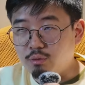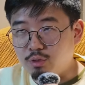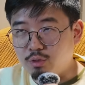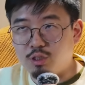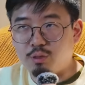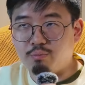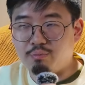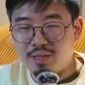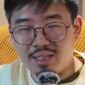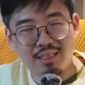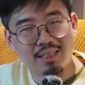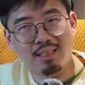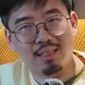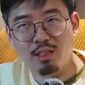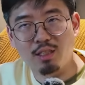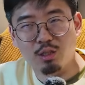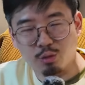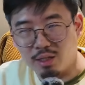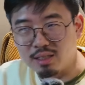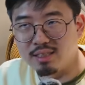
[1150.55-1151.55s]
which
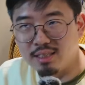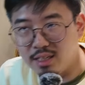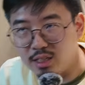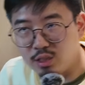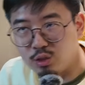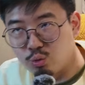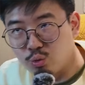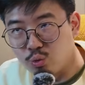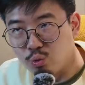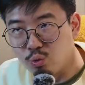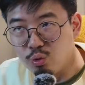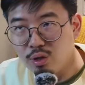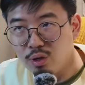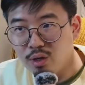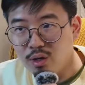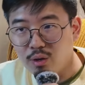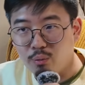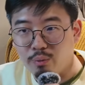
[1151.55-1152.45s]
basically translates to